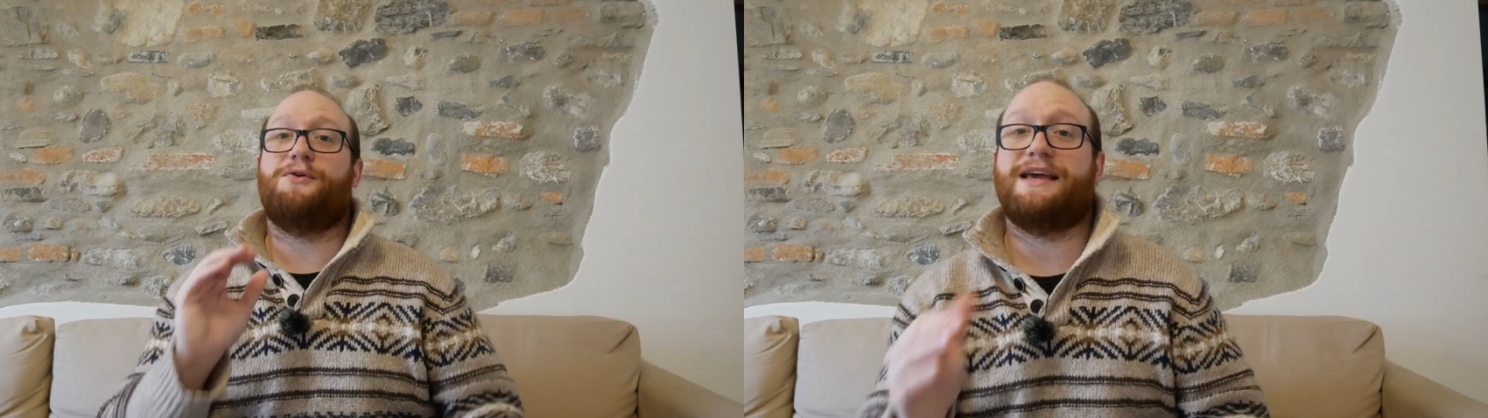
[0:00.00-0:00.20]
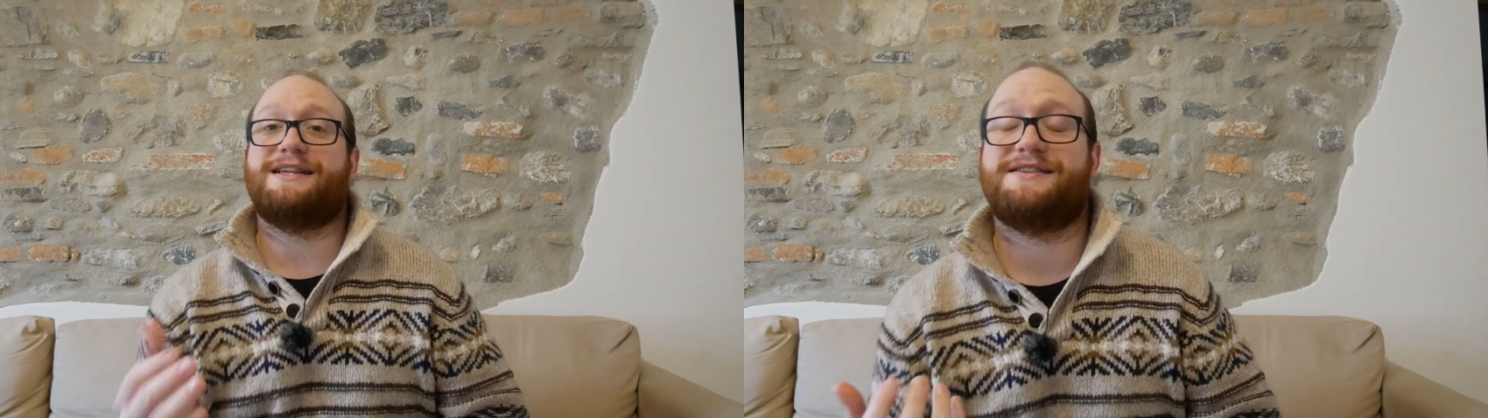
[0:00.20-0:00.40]

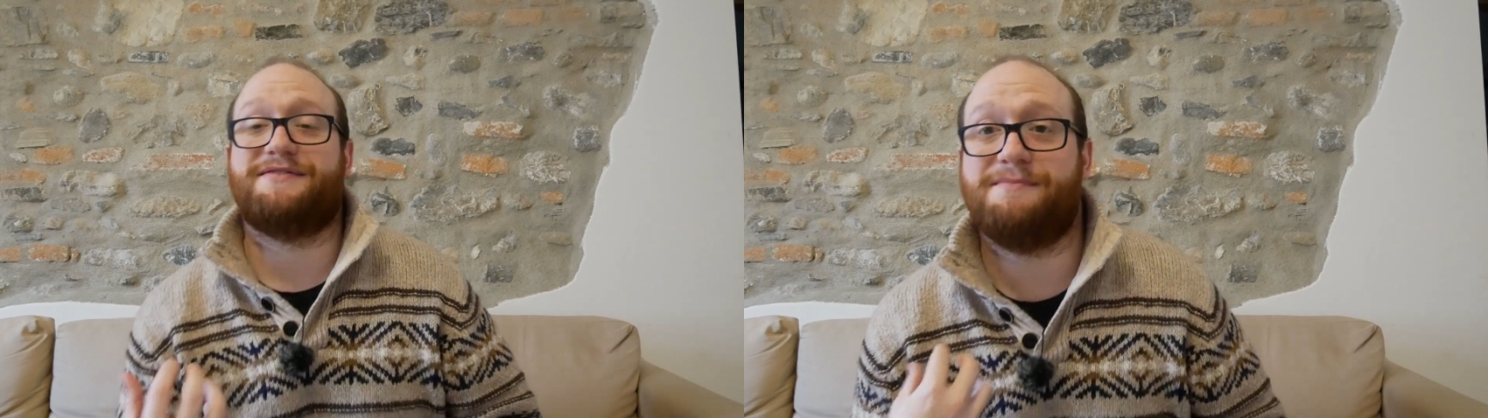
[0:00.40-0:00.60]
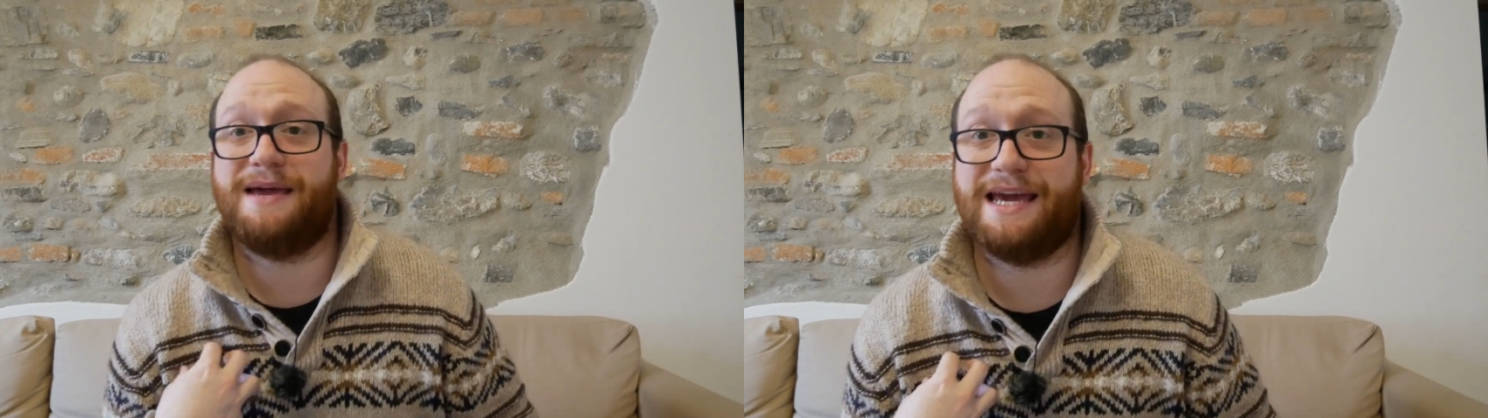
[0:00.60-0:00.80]
annoyance
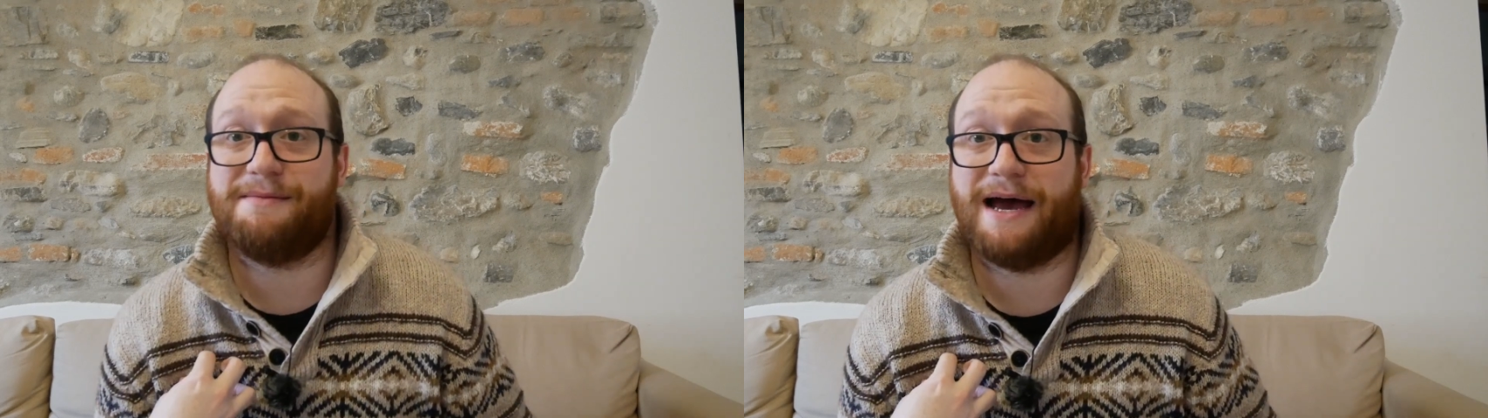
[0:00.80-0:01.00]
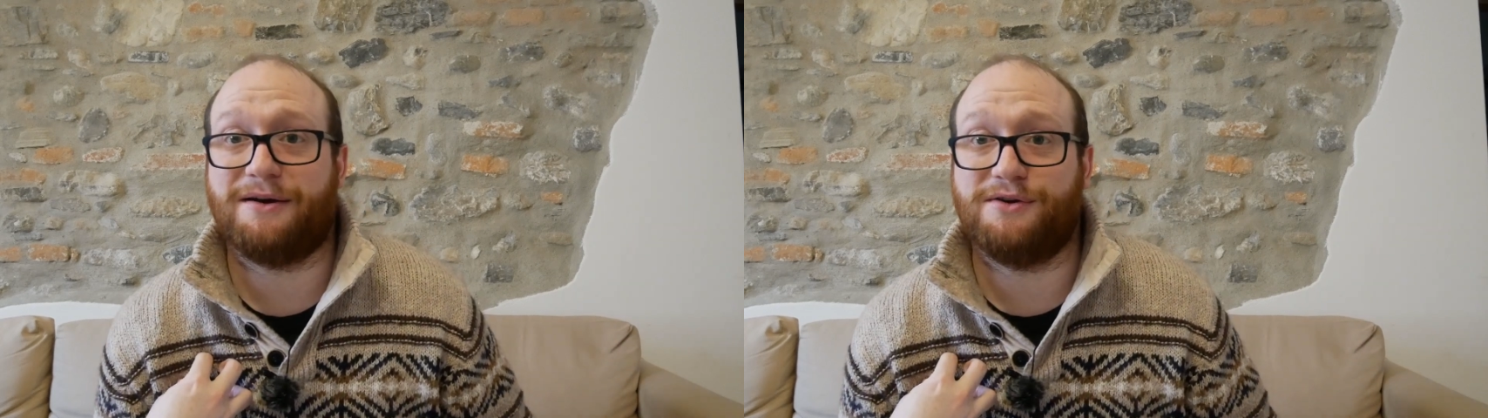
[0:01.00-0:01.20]
for me
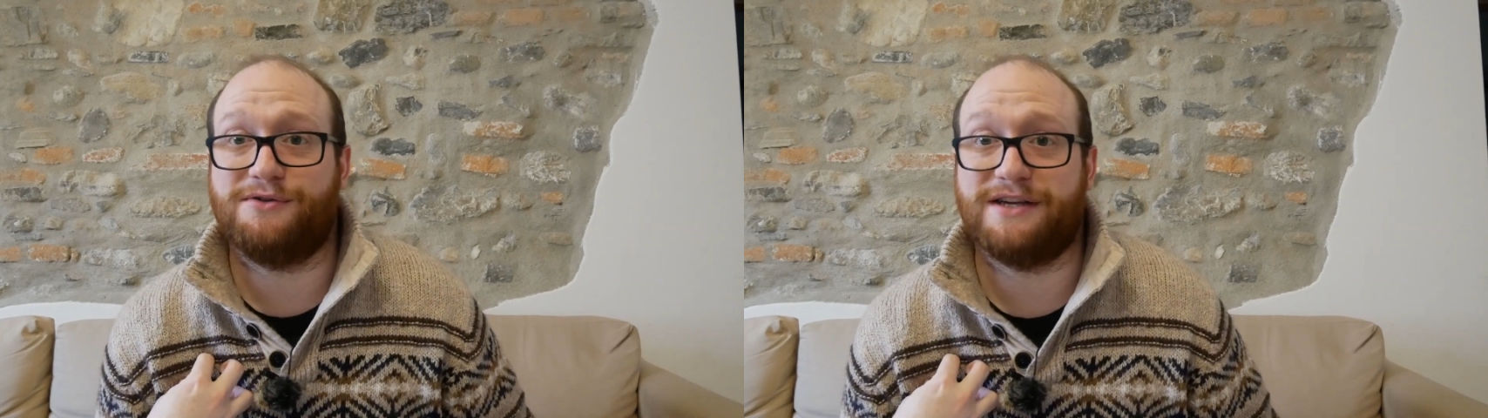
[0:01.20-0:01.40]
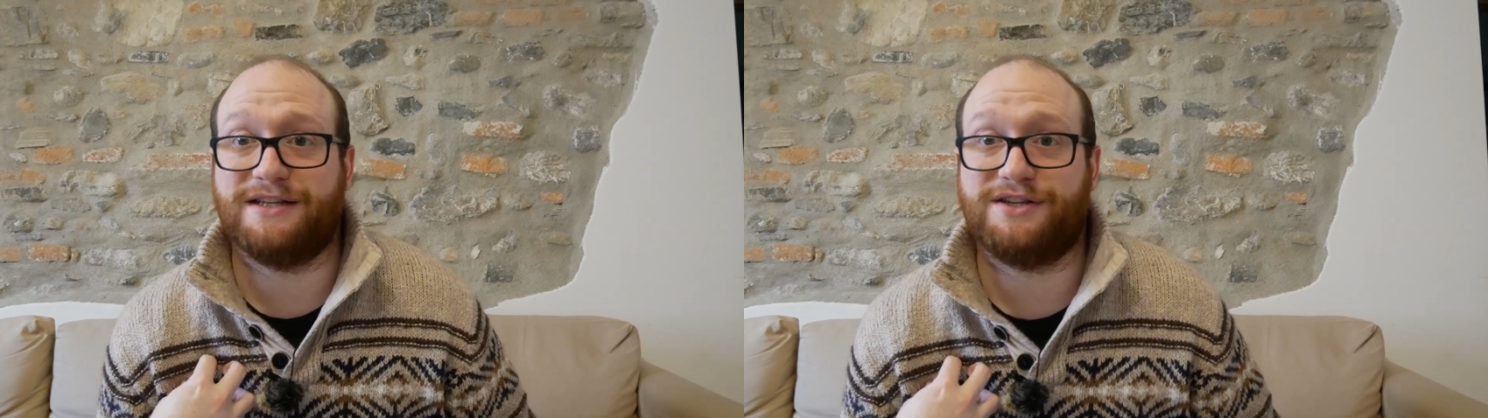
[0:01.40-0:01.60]
about
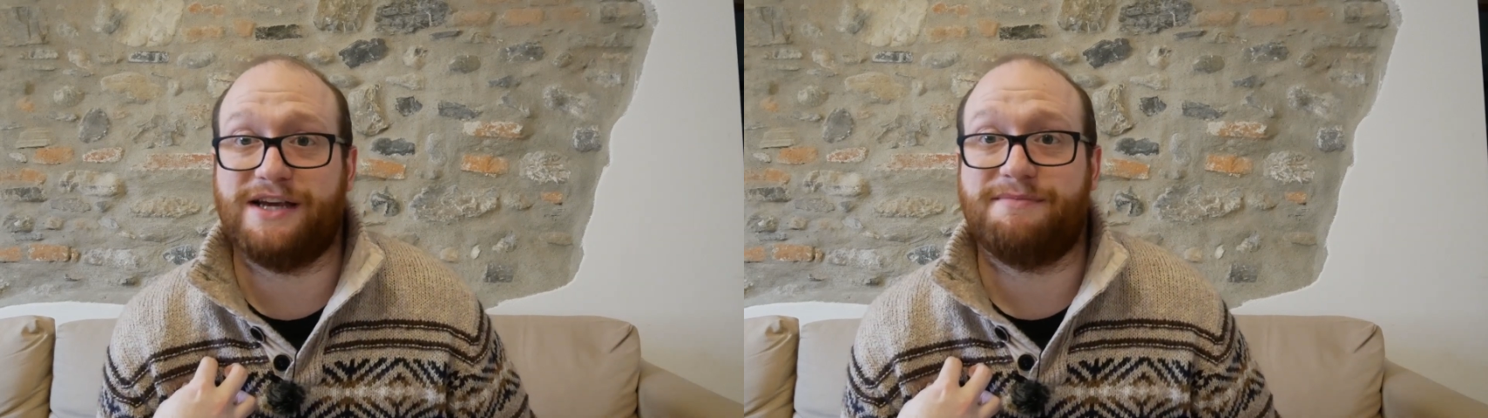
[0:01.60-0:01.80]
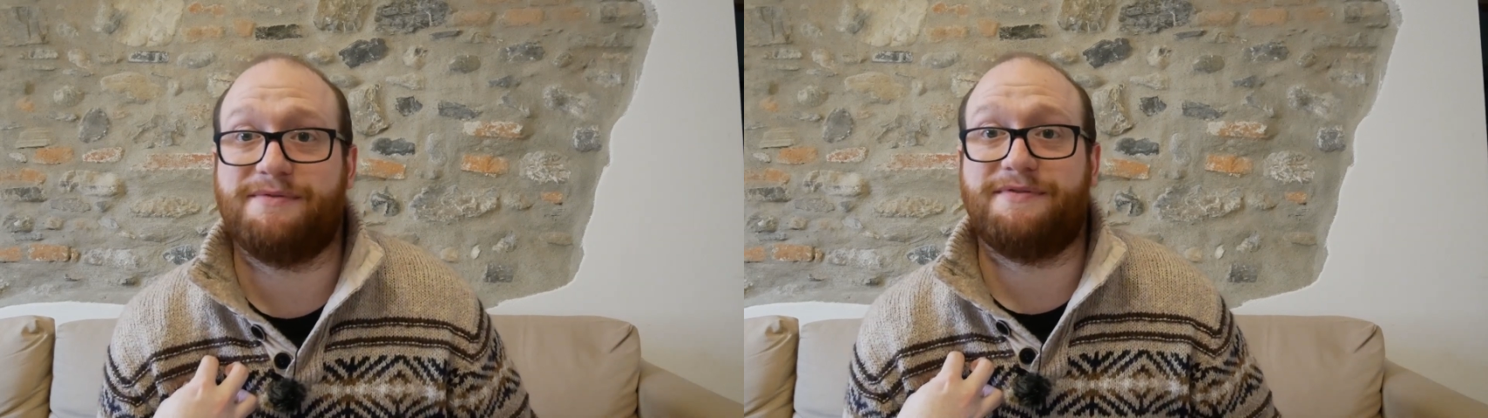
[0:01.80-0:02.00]
using
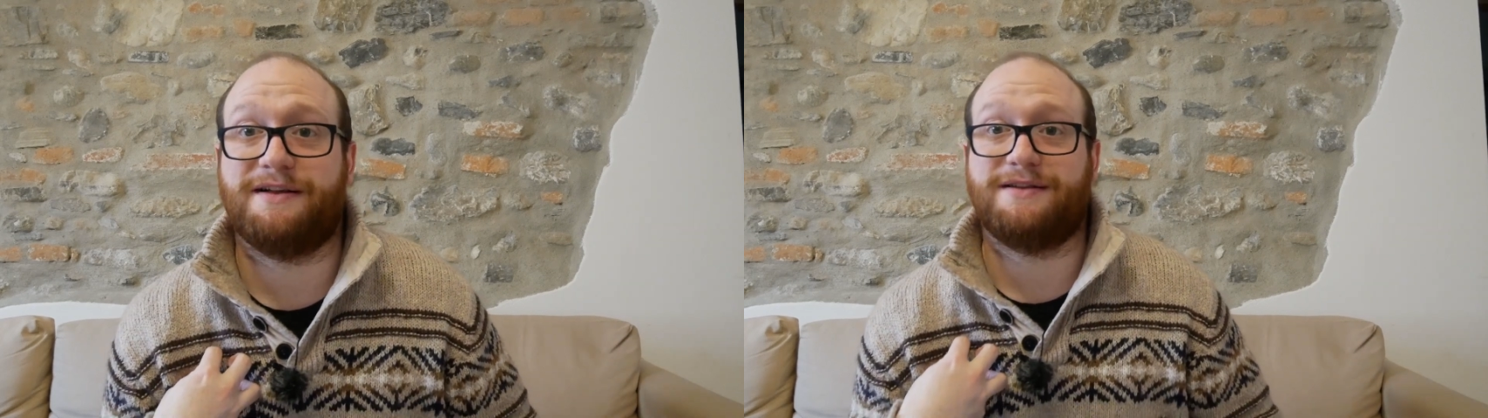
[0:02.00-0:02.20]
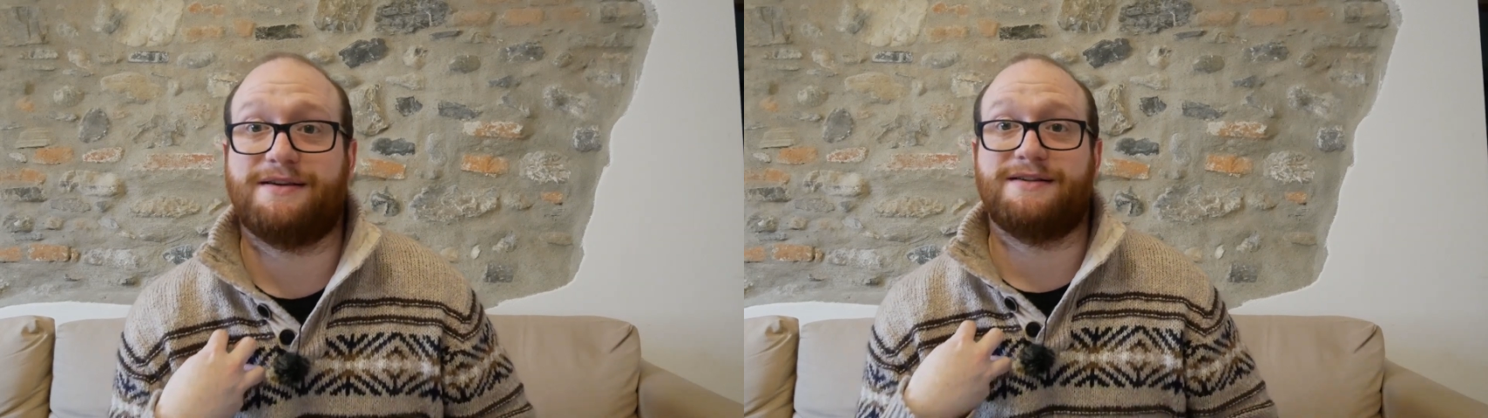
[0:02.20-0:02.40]
cheap
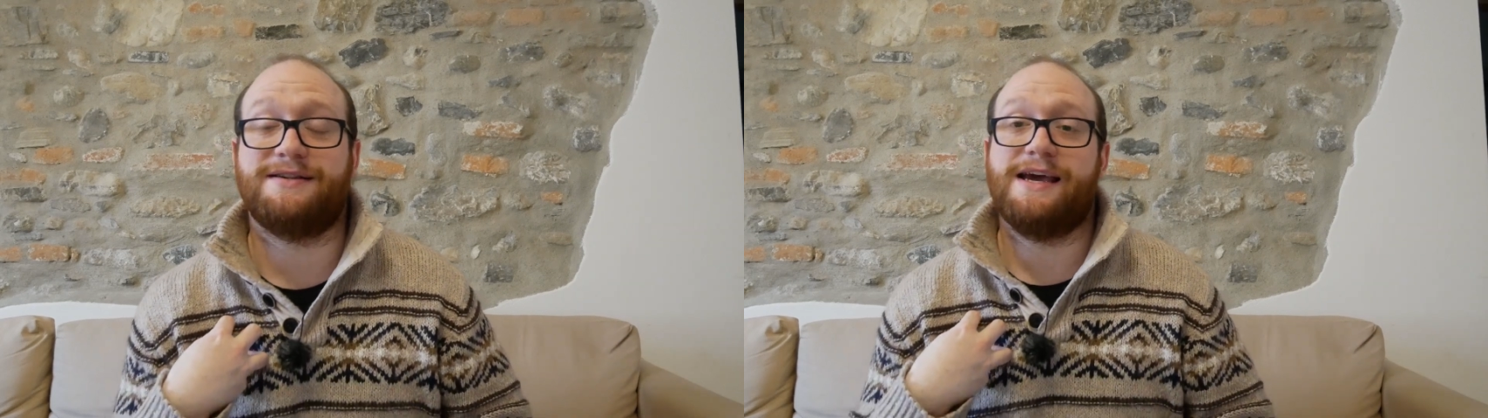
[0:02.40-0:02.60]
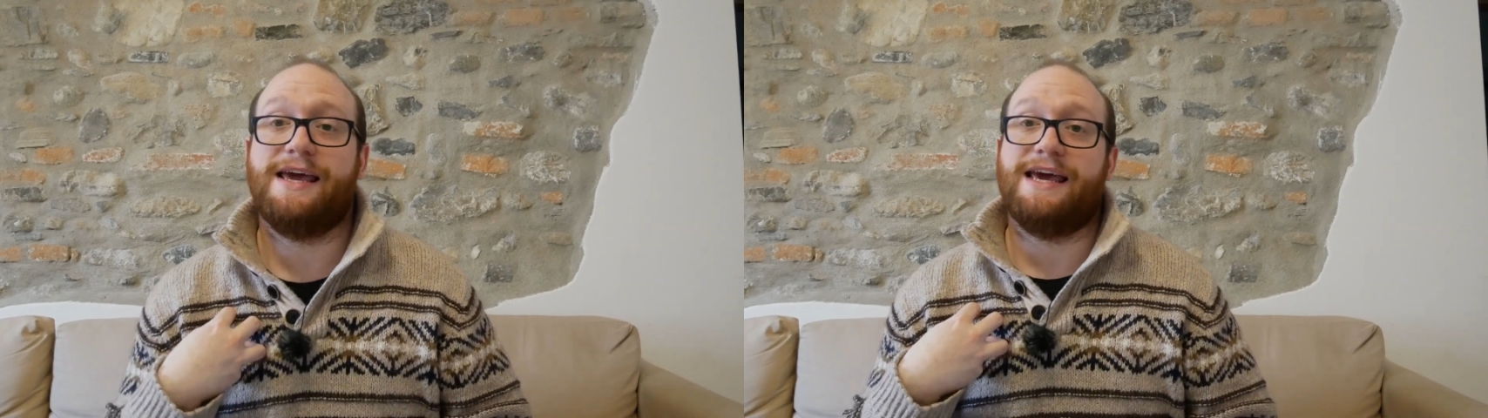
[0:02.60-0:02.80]
filters